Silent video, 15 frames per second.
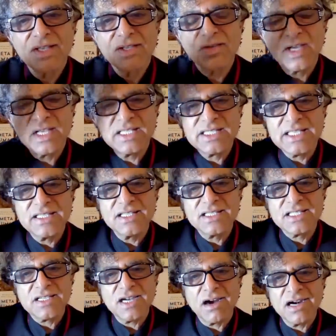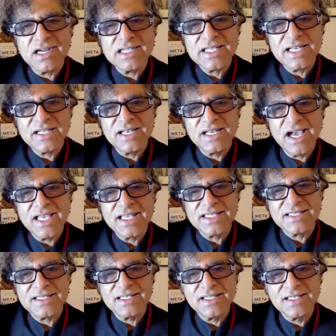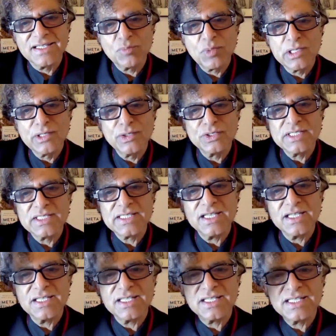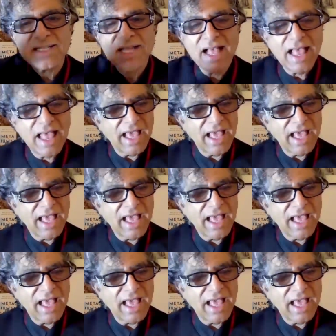You can see the stars at night in polluted cities.